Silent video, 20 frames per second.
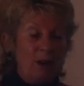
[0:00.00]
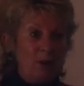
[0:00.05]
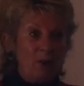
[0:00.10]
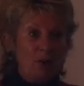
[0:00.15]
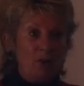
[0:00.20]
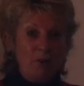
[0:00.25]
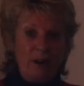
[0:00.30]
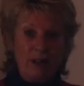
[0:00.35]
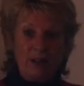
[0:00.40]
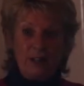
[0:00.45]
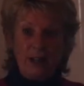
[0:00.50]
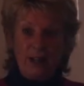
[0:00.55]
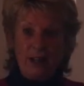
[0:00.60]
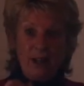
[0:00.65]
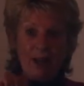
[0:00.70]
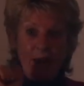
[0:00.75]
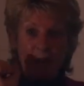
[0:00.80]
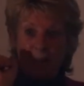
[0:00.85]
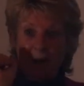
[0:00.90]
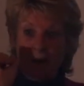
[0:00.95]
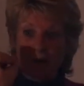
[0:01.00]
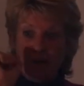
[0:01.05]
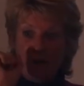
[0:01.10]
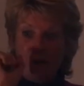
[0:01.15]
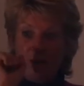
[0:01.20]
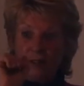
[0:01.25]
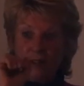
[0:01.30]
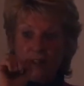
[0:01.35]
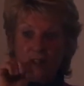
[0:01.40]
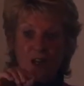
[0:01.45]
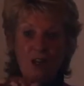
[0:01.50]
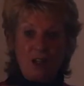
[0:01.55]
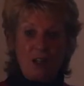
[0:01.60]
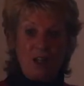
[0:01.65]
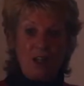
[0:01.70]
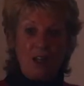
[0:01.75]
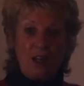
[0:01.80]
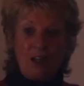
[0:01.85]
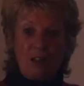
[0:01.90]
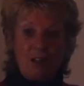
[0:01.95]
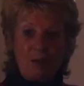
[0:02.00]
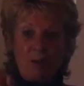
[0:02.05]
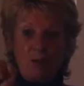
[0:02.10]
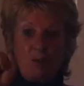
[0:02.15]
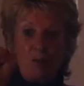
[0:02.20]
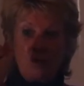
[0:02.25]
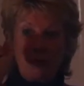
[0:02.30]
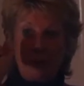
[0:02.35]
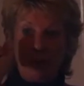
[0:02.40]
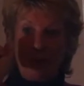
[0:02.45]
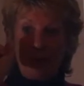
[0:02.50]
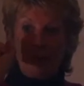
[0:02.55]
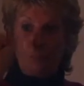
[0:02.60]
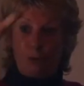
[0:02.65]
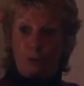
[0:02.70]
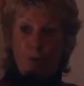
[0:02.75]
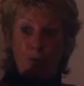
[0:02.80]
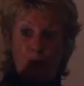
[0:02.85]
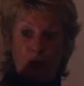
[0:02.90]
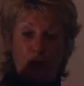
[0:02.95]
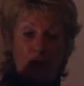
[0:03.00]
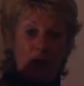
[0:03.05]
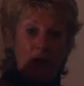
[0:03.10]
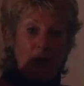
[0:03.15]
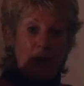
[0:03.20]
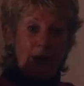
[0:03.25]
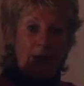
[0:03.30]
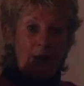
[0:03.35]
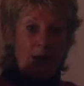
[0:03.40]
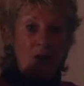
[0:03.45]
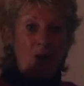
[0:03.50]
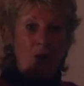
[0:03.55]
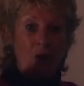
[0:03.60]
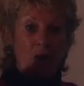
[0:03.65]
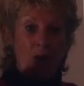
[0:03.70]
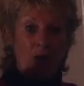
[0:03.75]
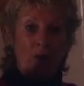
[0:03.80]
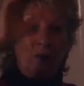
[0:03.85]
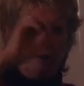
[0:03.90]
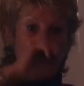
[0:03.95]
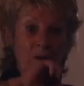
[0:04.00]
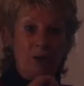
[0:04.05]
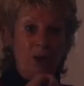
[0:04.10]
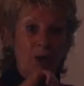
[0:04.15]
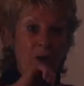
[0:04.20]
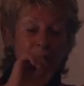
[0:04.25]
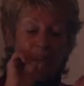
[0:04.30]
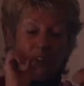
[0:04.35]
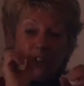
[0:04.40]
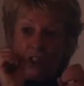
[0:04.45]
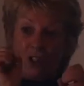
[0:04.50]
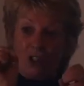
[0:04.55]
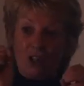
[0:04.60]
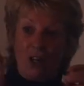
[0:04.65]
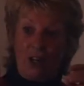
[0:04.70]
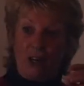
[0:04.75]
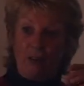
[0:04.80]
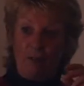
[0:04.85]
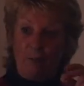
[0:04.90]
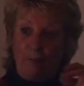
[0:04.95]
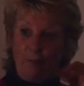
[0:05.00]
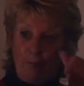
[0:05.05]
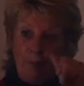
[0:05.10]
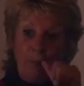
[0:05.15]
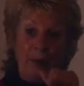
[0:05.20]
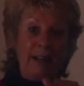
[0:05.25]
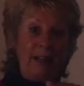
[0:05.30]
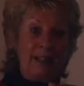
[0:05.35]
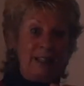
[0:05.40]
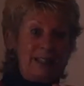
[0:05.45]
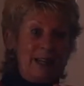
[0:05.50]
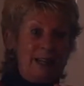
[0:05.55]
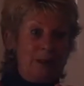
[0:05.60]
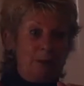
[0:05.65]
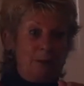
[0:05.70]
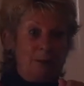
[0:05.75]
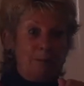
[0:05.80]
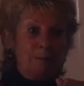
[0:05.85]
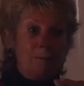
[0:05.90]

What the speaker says: Great day. And then suddenly, as I was watching, it went, gone. It just kind of blinked out.